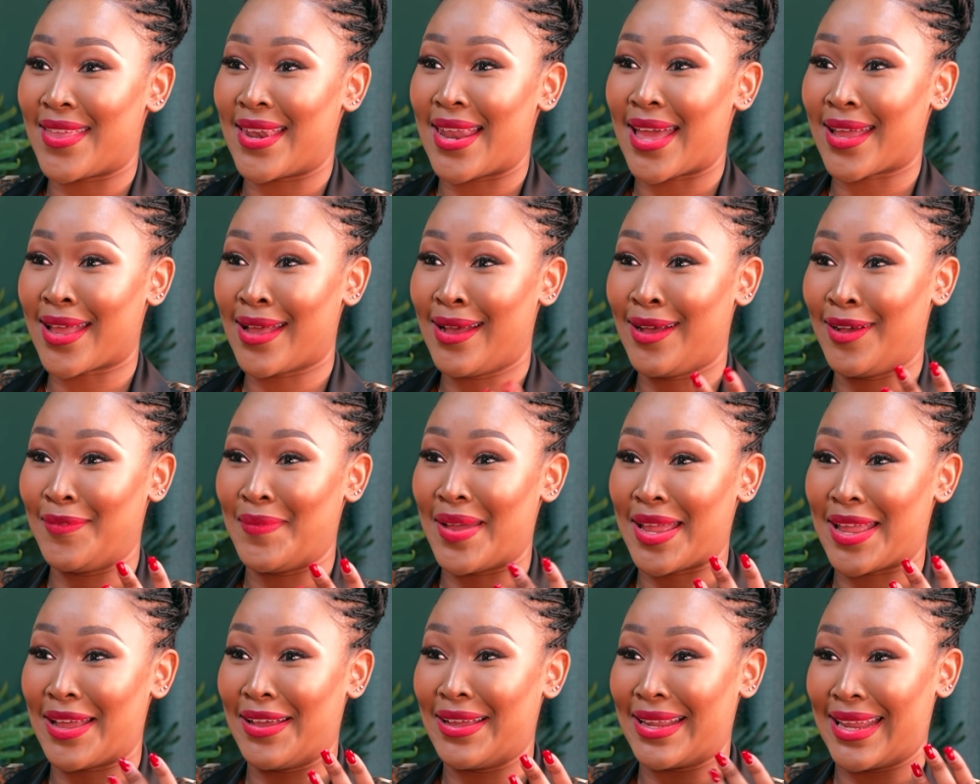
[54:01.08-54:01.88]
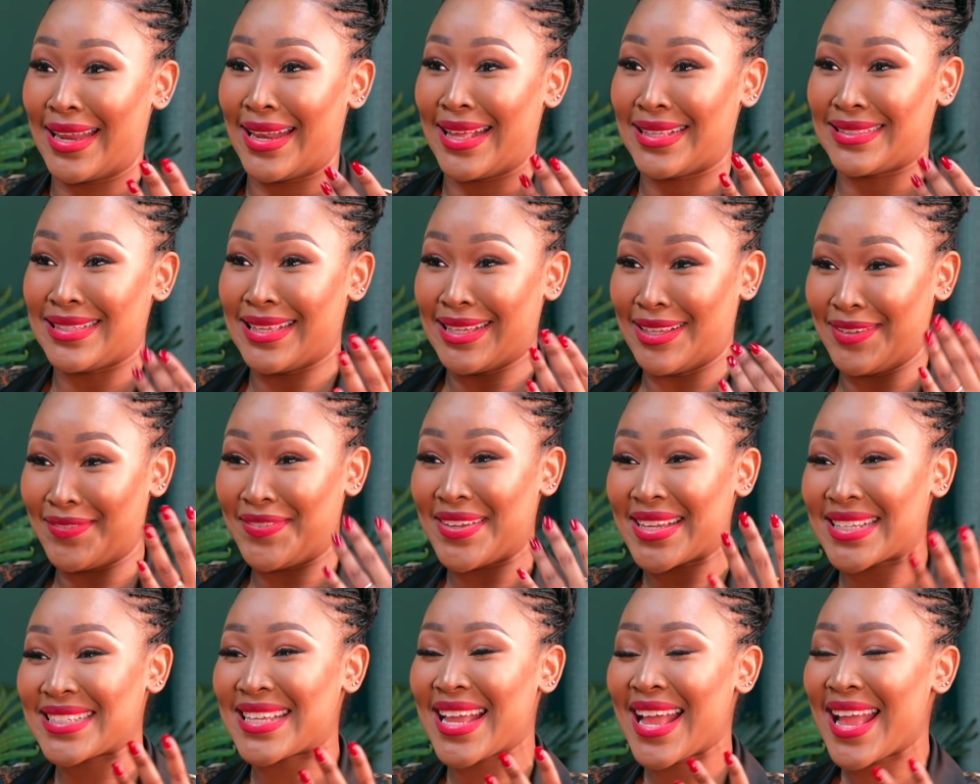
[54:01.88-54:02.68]
they're like, oh my God, can I take a
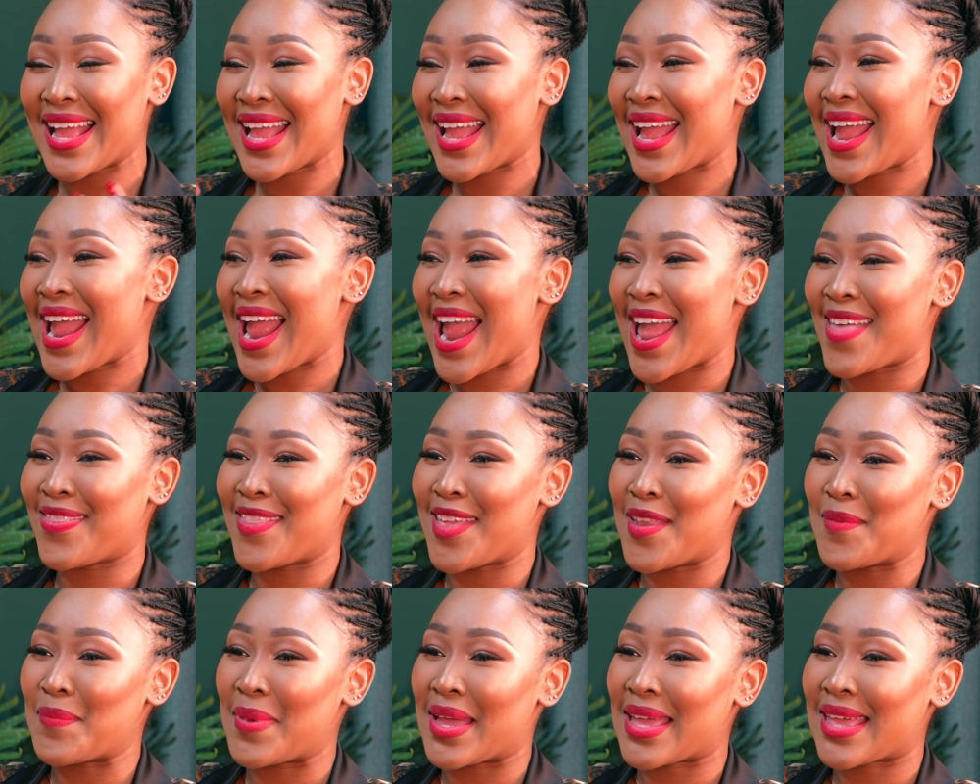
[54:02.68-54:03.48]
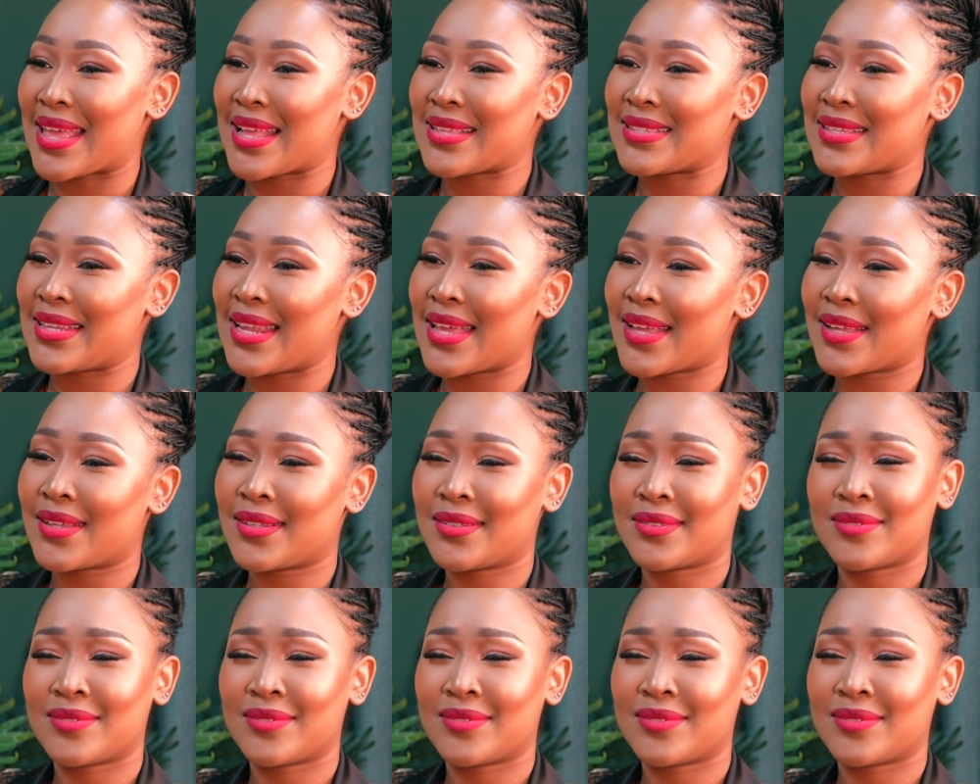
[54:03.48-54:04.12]
picture? And then my kids are like,